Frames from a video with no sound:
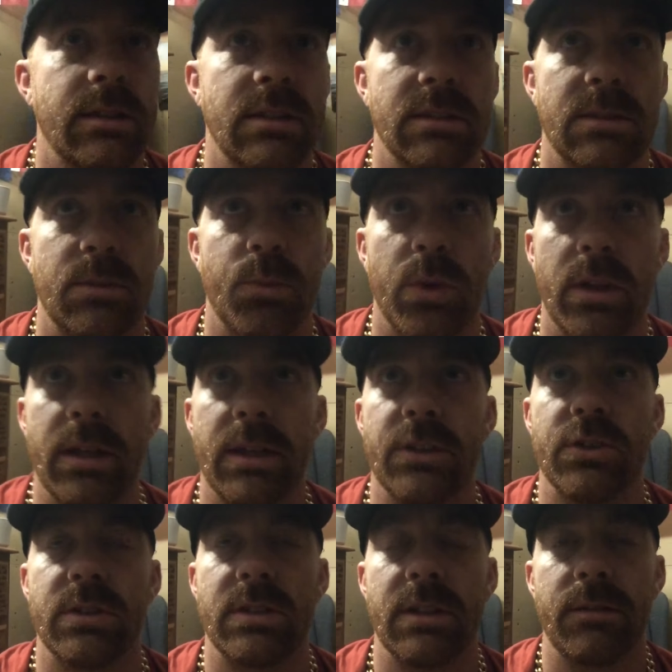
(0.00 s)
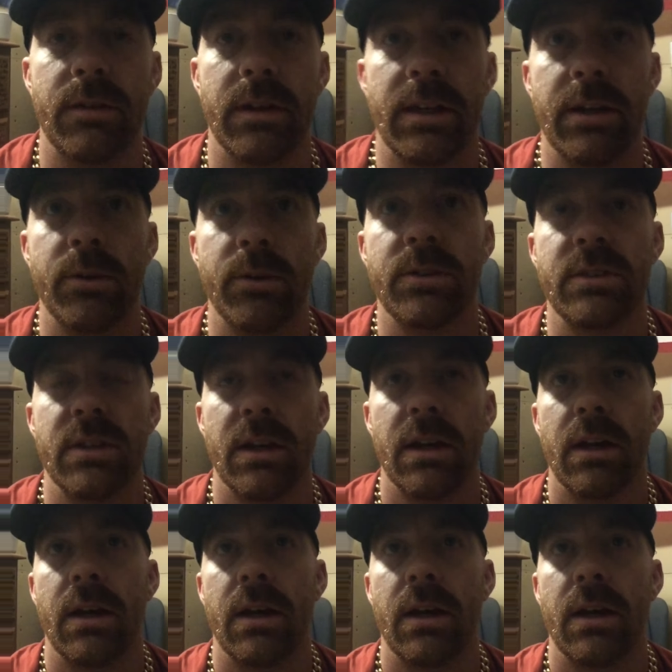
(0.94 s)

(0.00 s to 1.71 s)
He's got some really interesting videos.